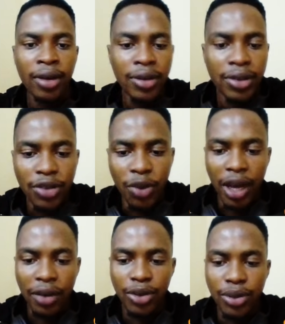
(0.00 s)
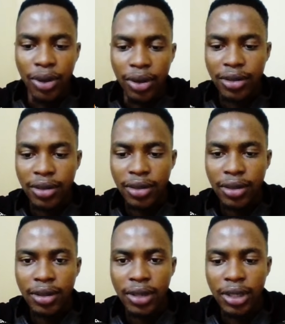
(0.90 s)
So we have Google Docs
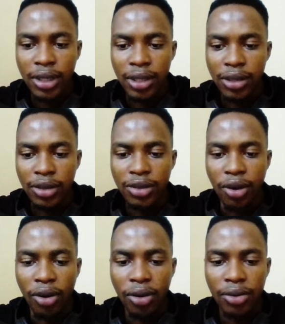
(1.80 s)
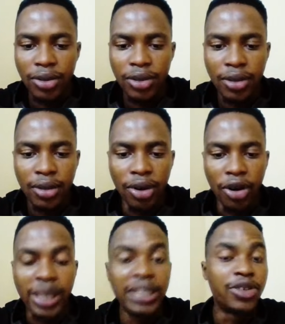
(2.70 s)
installed
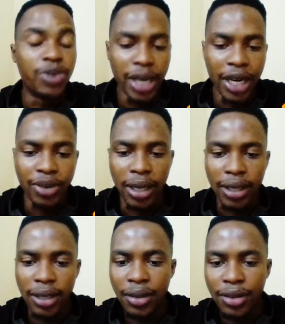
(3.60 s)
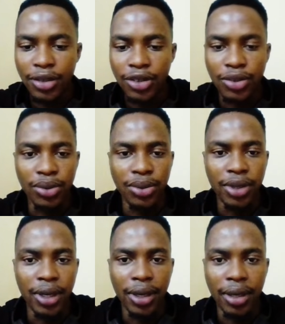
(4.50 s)
or integrated rather to
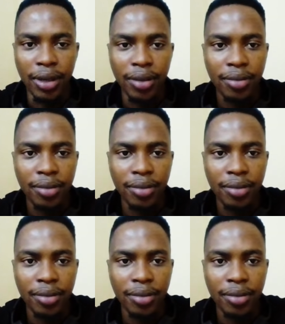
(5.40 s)
the